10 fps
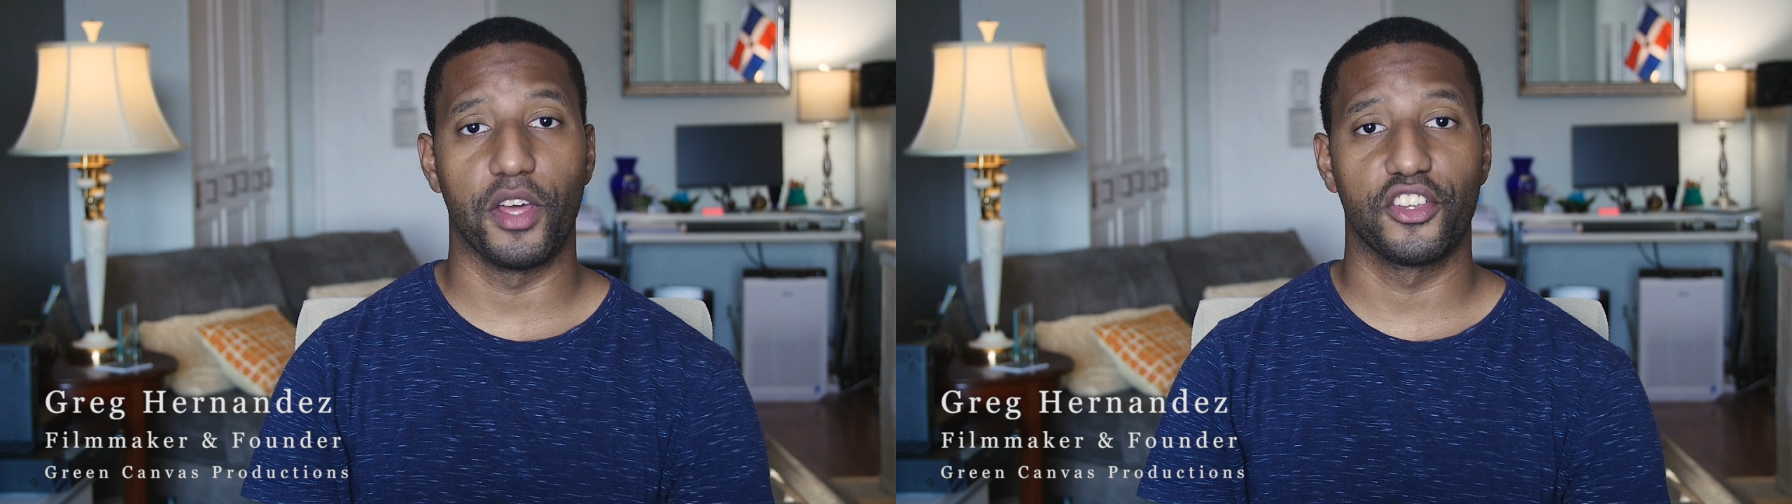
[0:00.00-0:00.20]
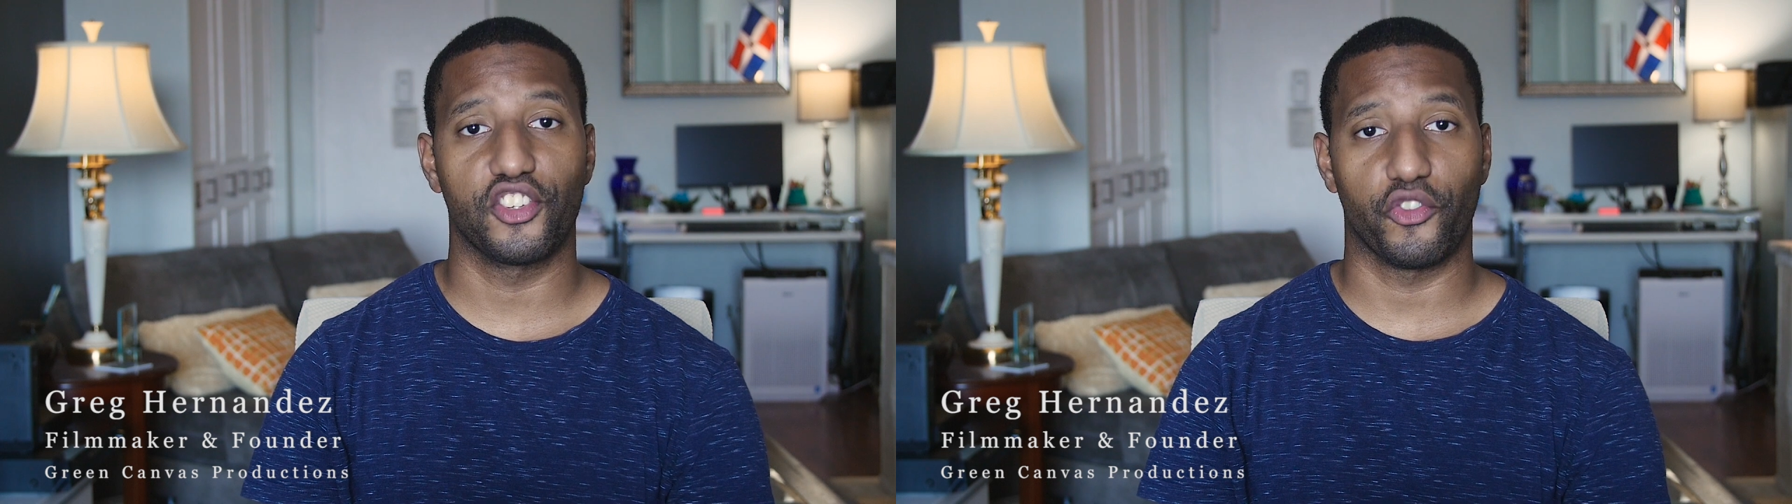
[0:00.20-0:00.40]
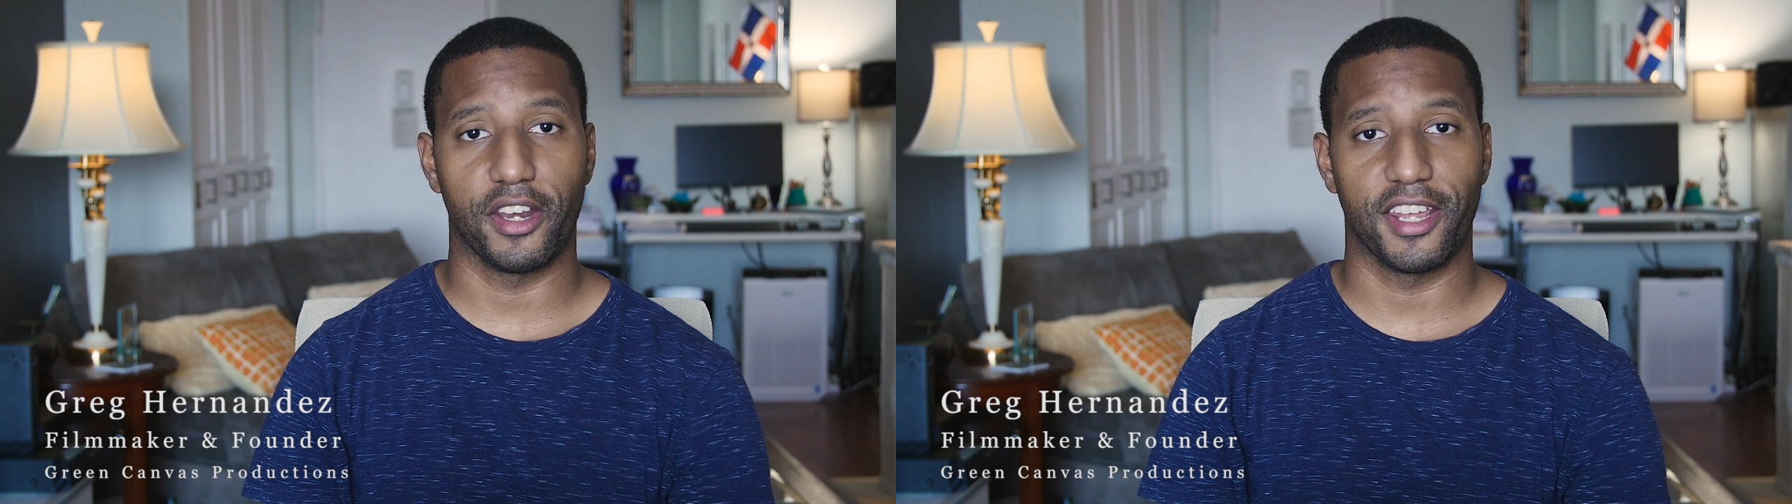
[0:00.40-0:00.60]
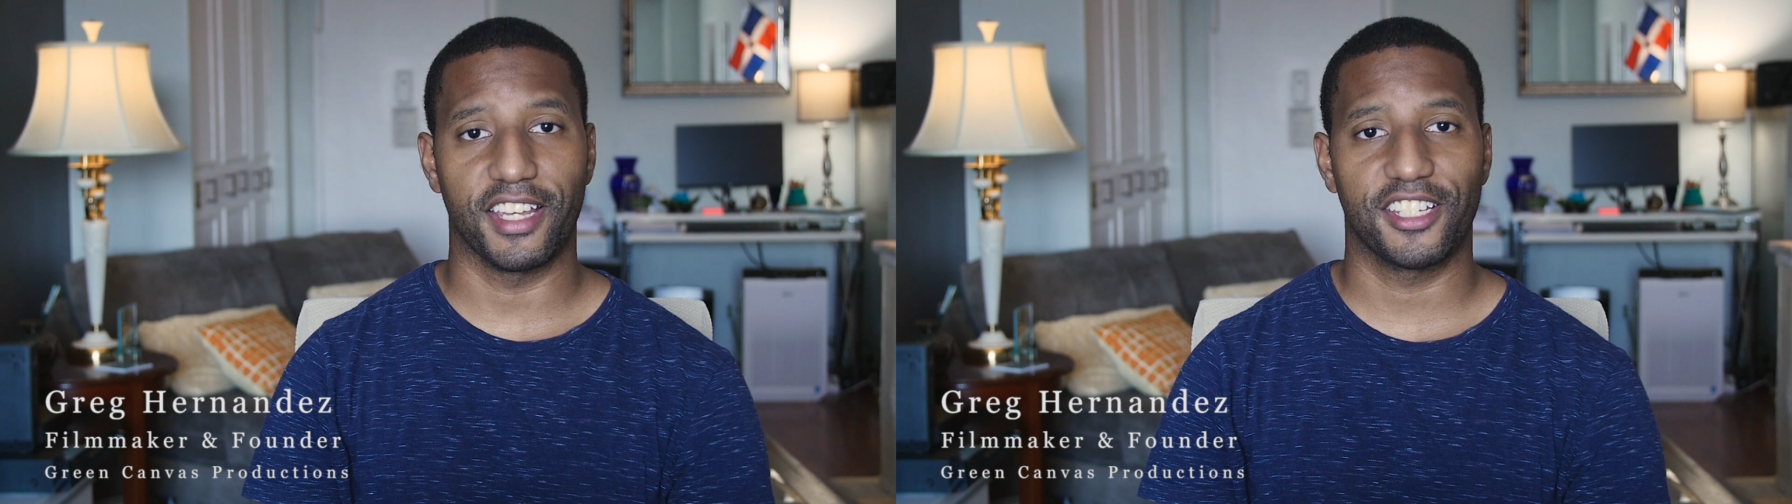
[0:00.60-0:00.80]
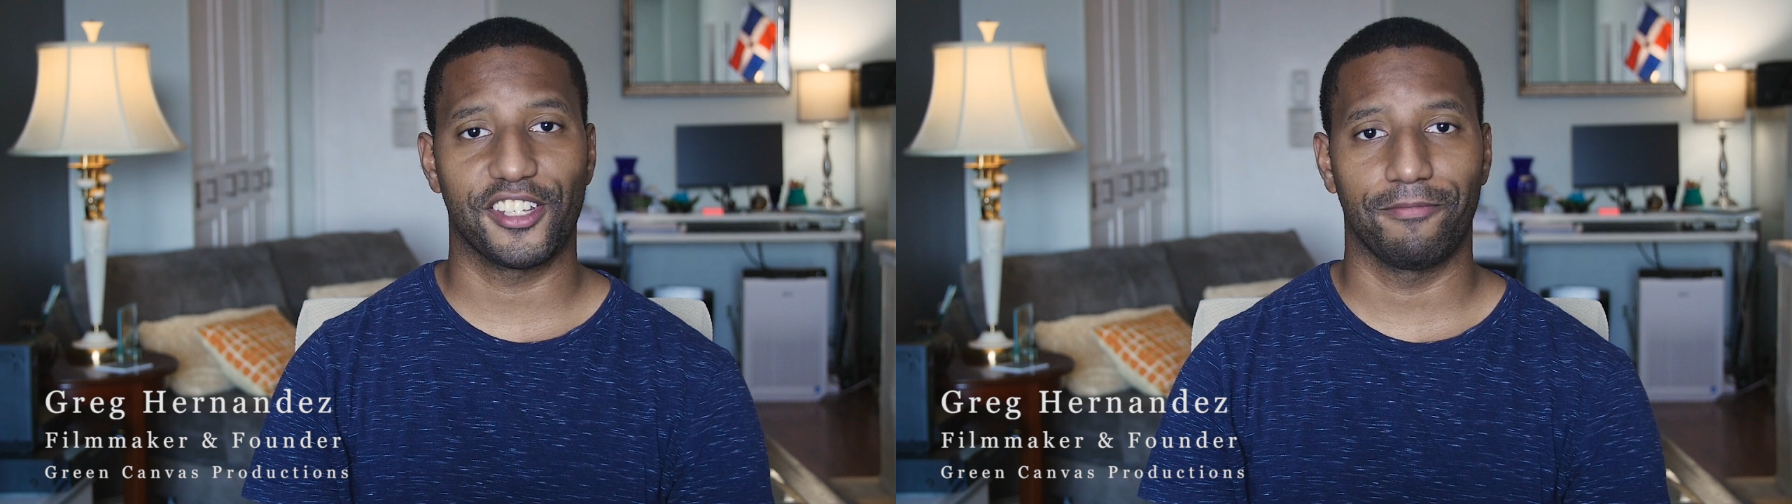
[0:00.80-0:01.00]

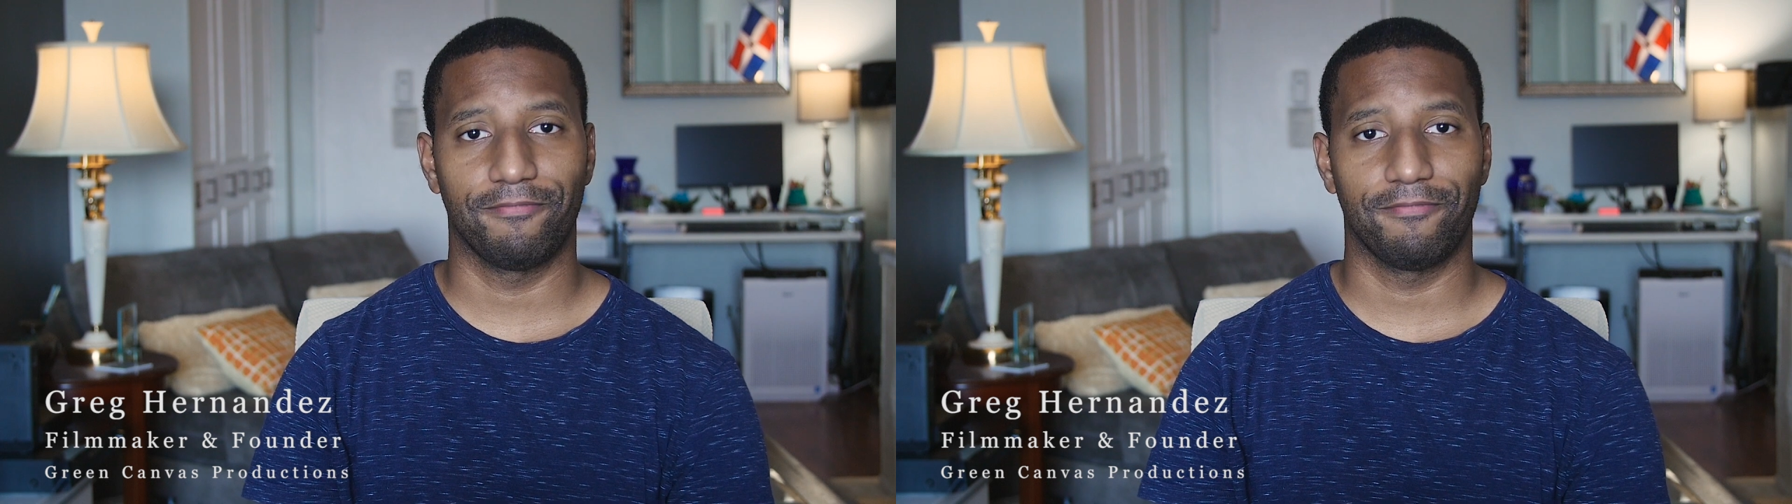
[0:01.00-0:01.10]
screenings.